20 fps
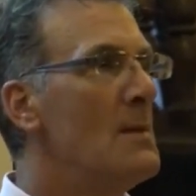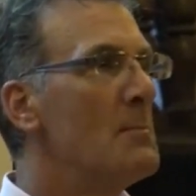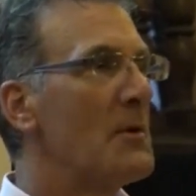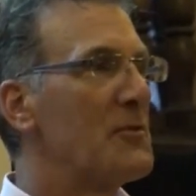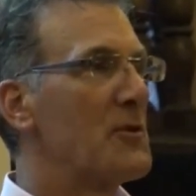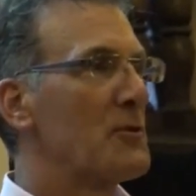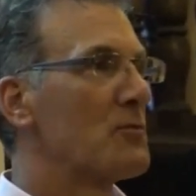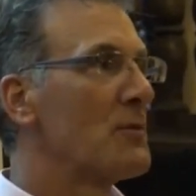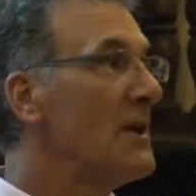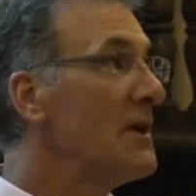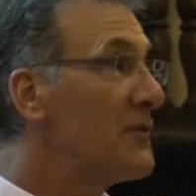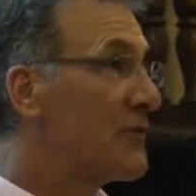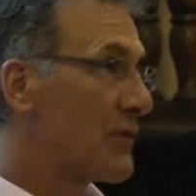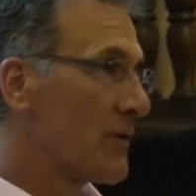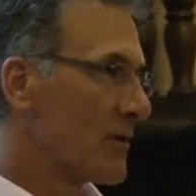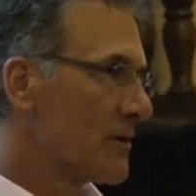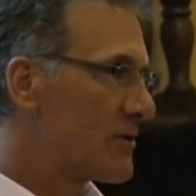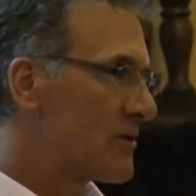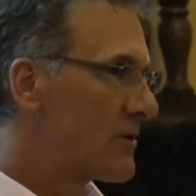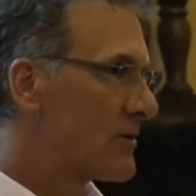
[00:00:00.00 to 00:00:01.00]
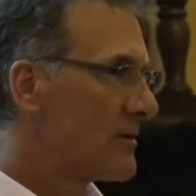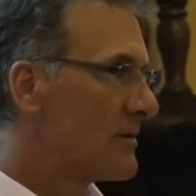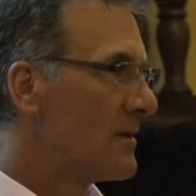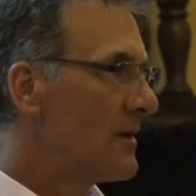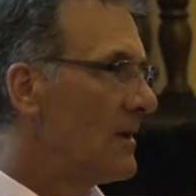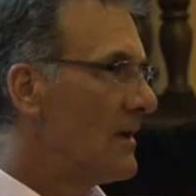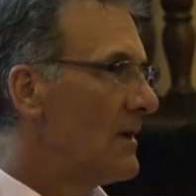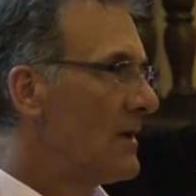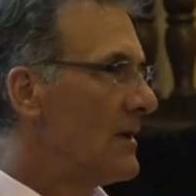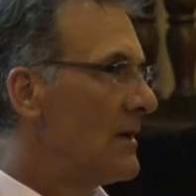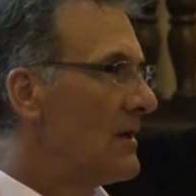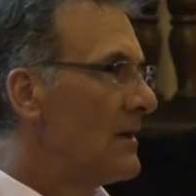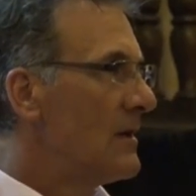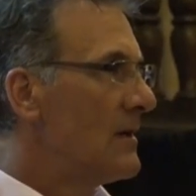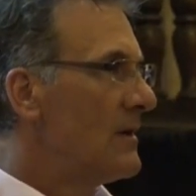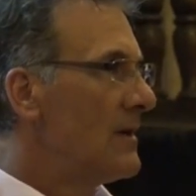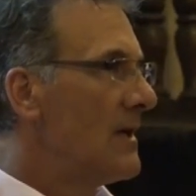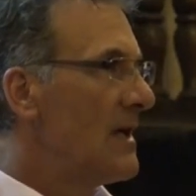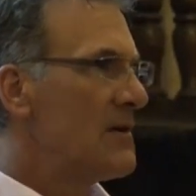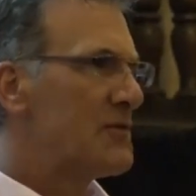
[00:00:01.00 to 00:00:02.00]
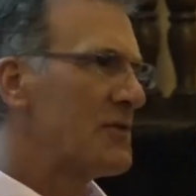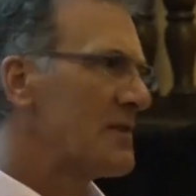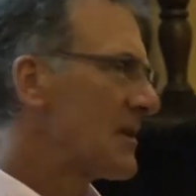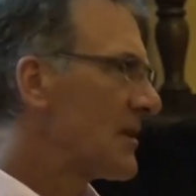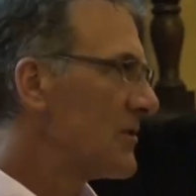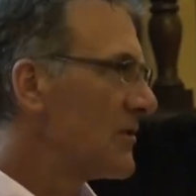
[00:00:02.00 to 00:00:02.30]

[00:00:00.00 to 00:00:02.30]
But the research isn't